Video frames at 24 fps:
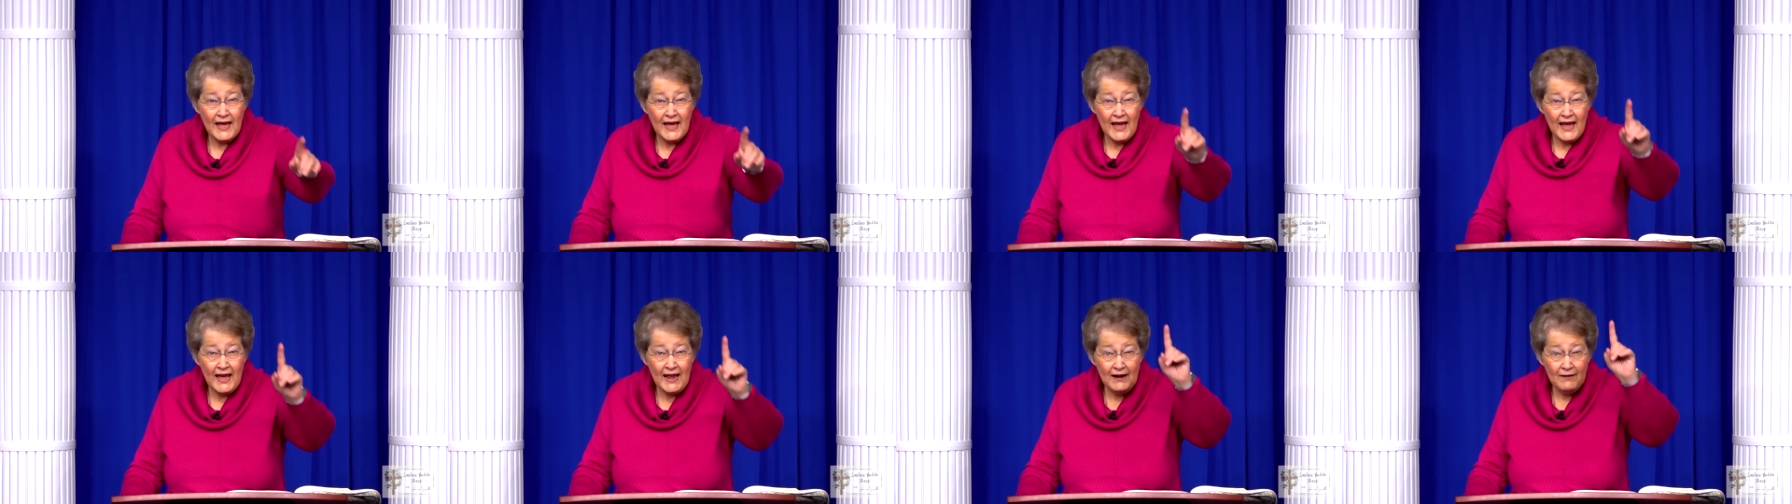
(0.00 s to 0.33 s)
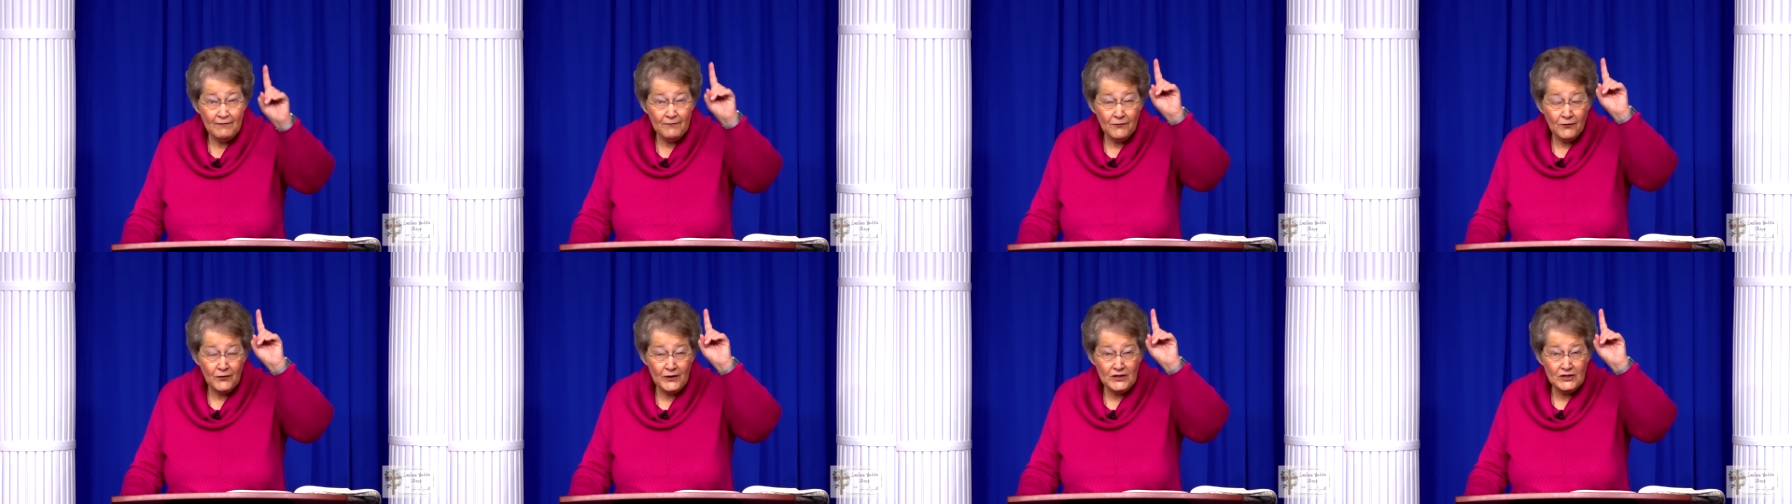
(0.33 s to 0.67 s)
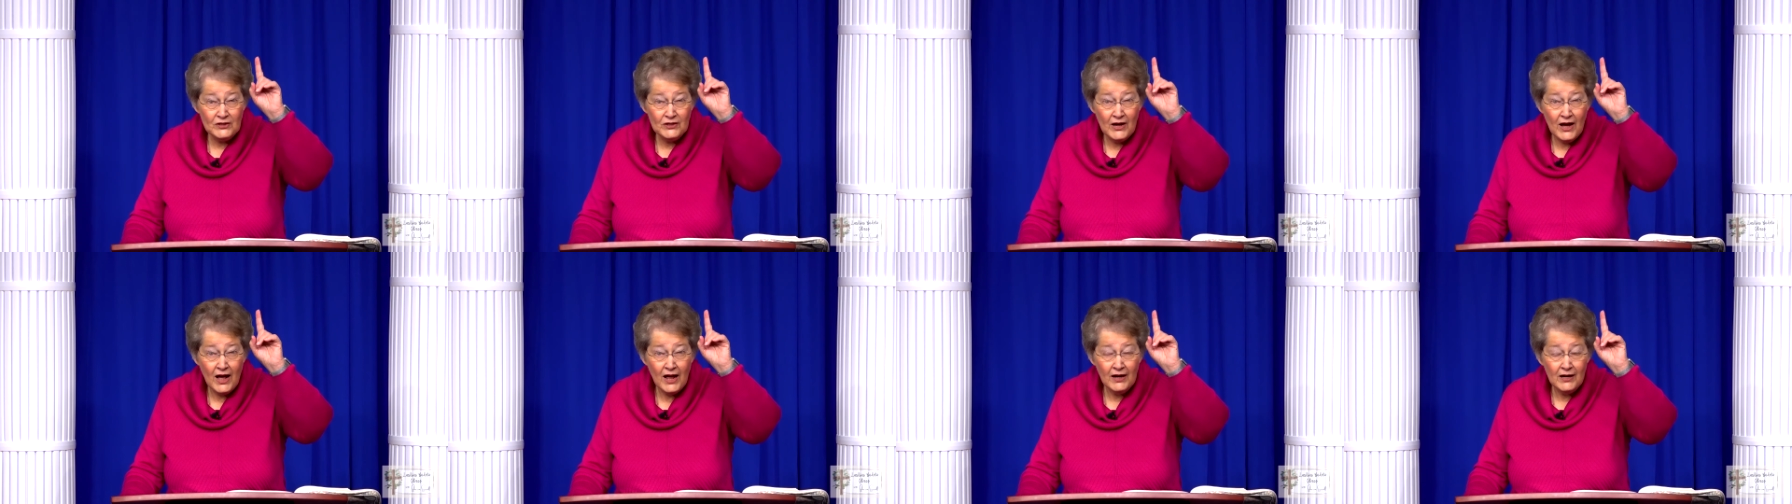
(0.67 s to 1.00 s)
And it frees
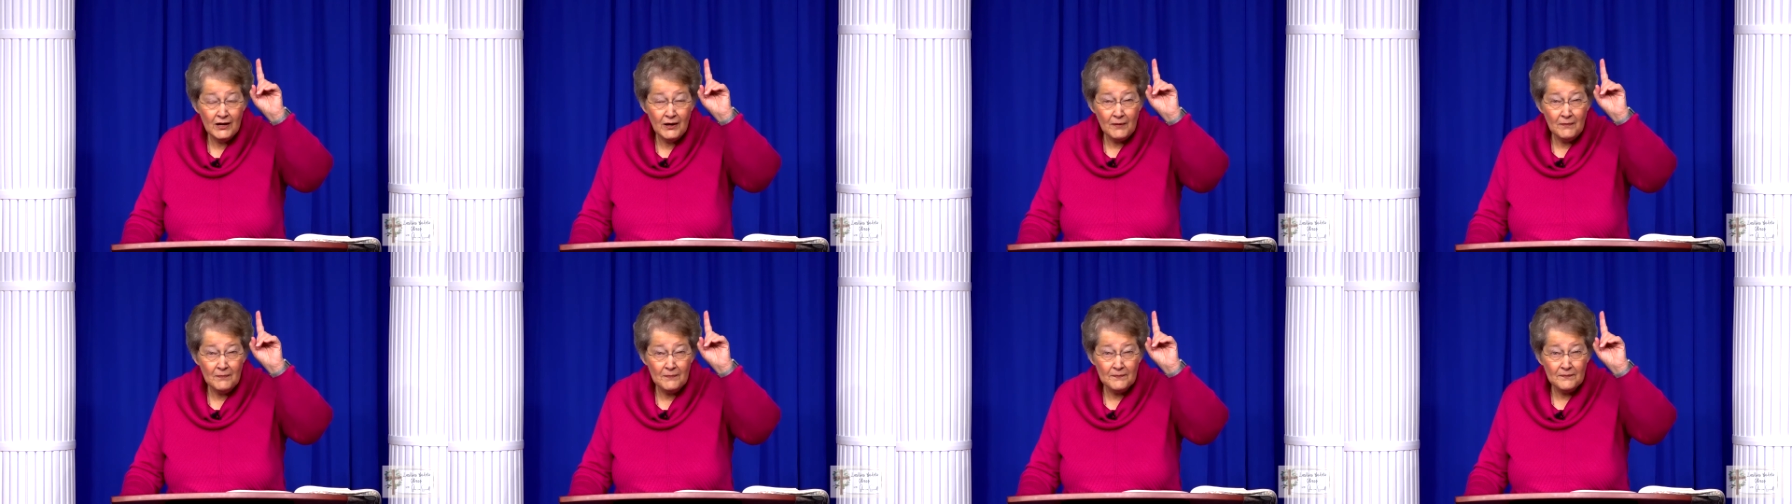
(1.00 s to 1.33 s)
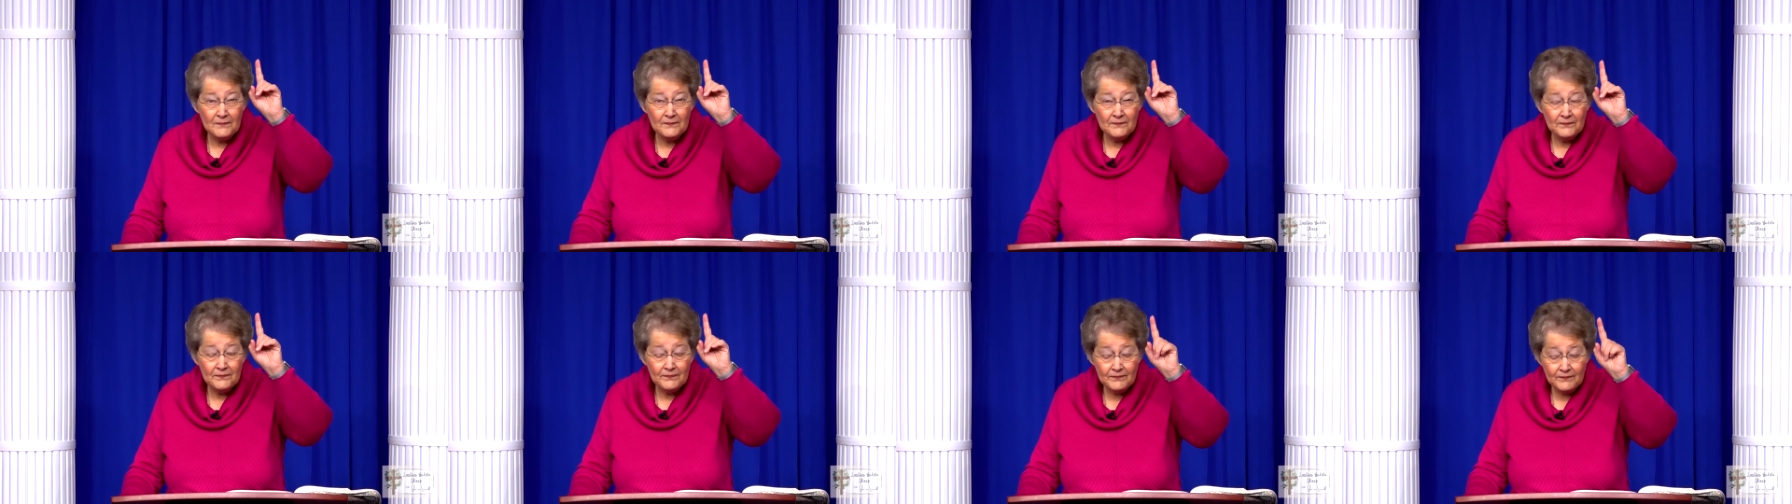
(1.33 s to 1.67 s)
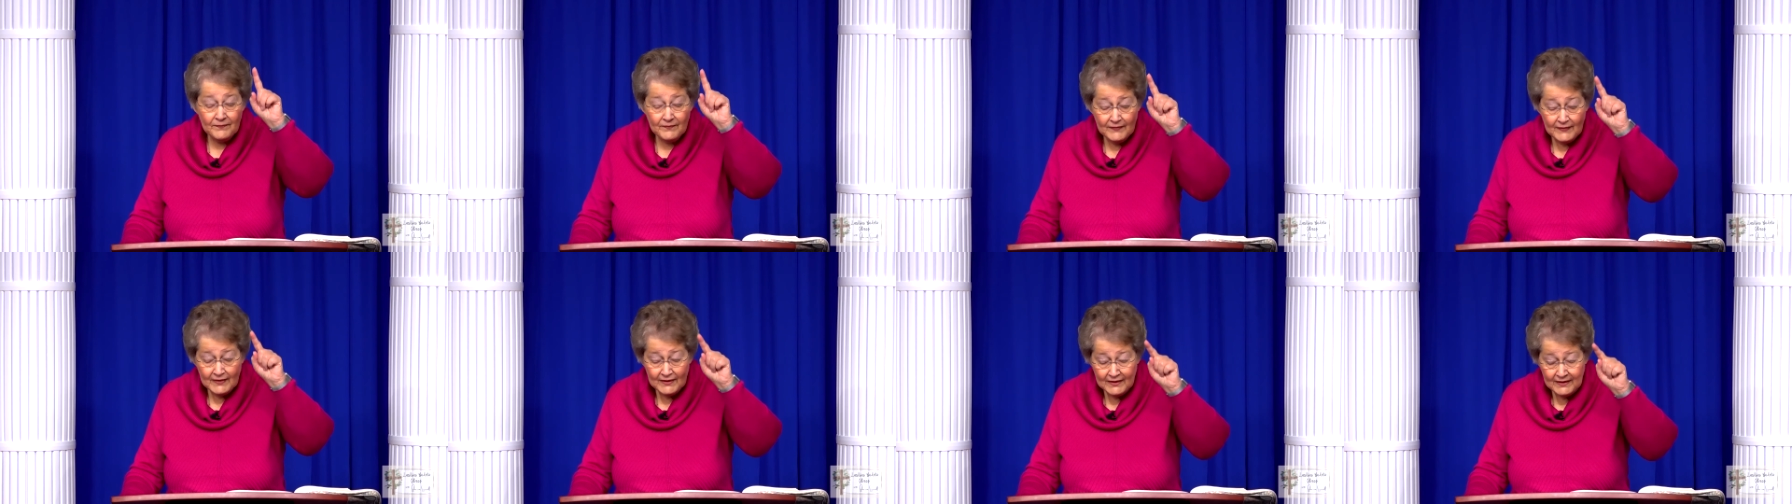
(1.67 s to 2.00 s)
God up
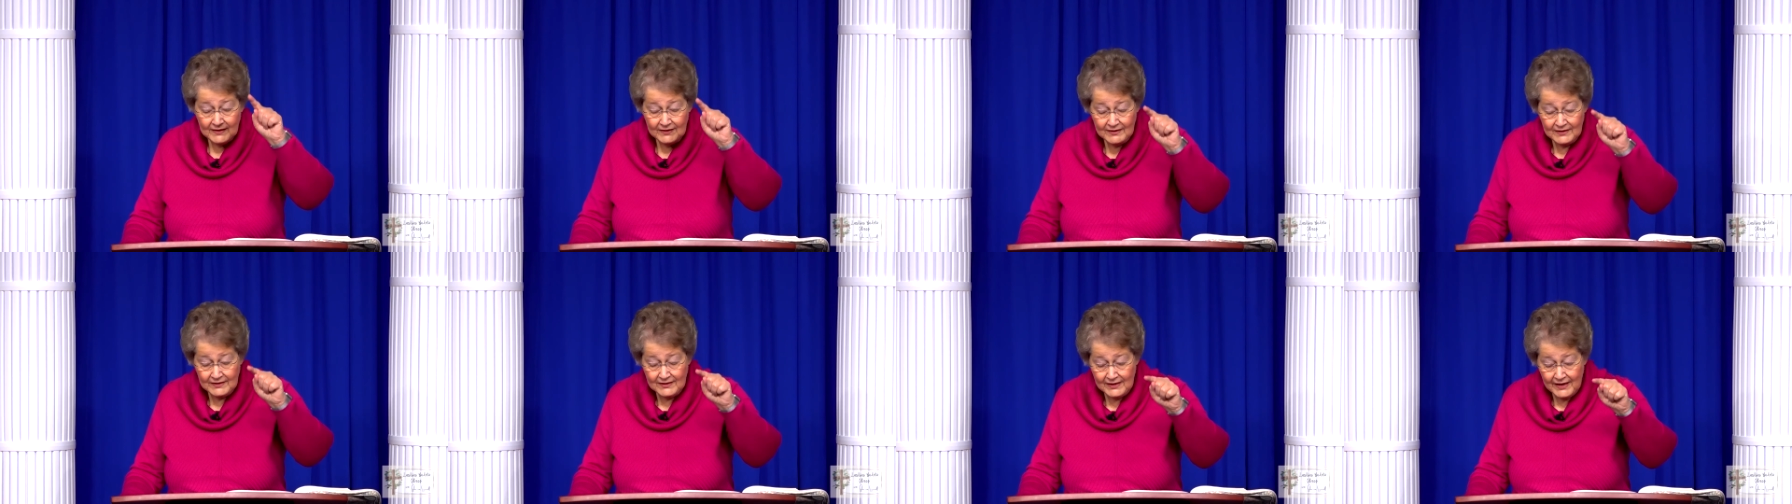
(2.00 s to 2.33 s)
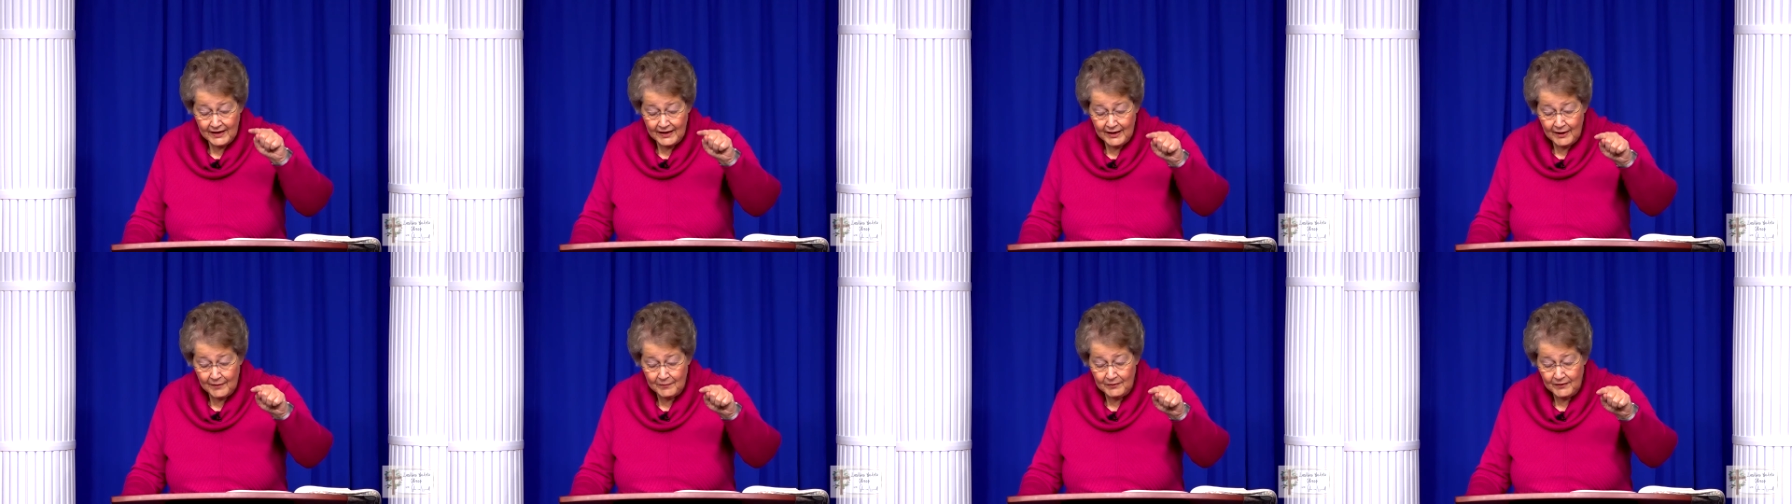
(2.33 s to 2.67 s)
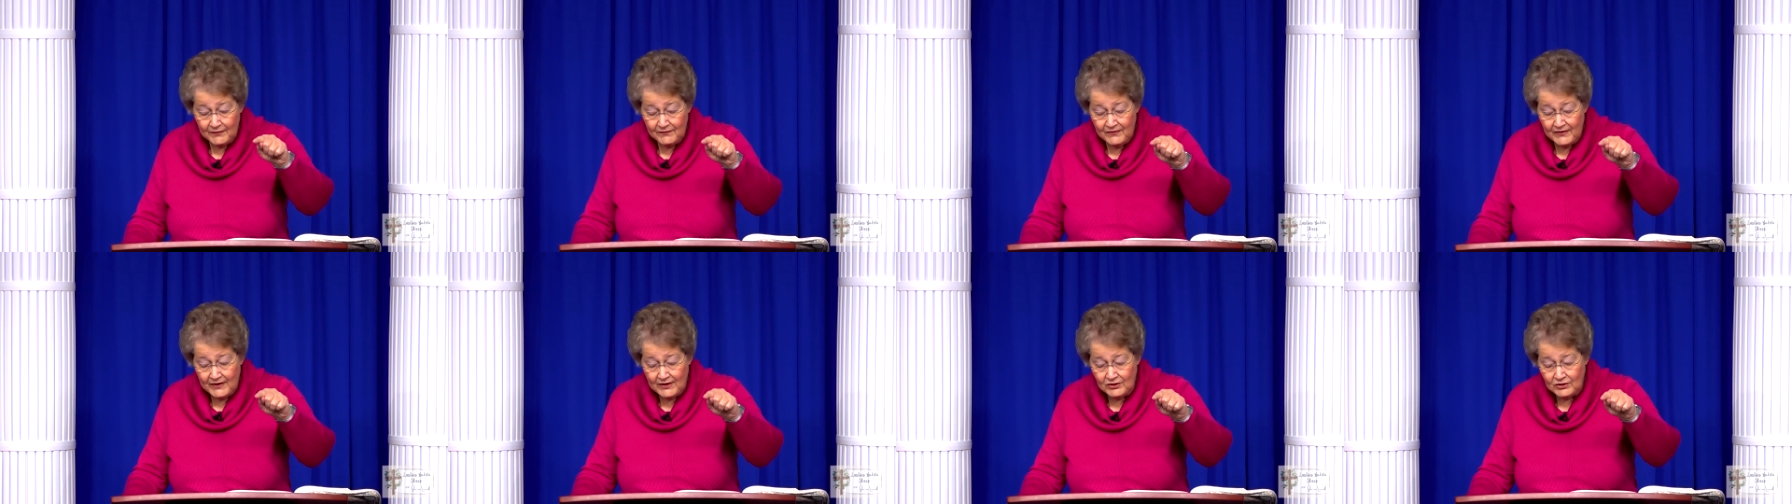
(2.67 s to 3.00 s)
to take up the
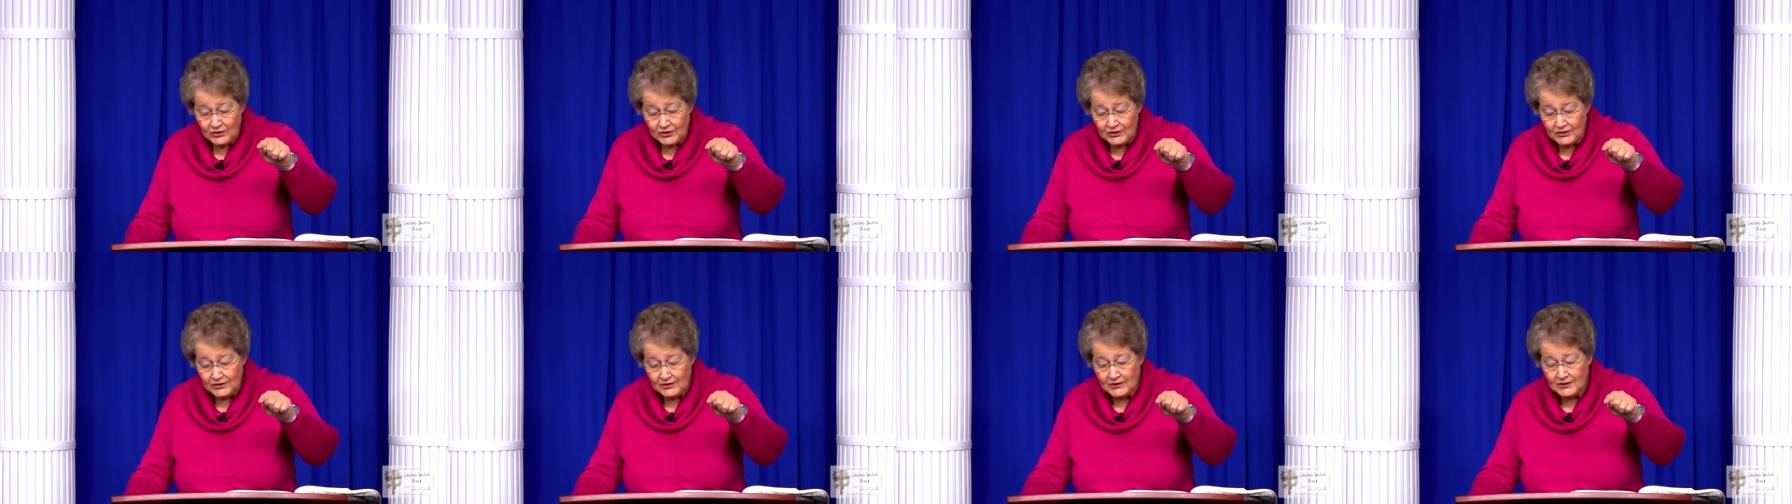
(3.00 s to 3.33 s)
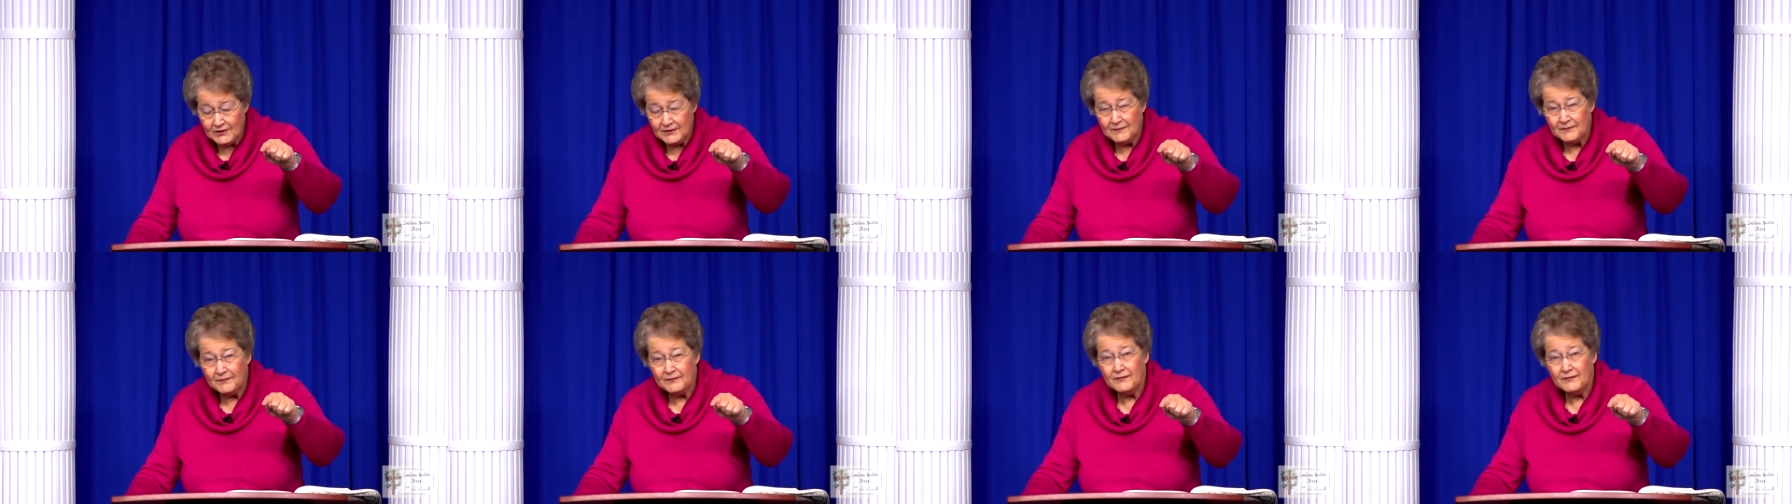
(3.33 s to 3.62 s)
vengeance.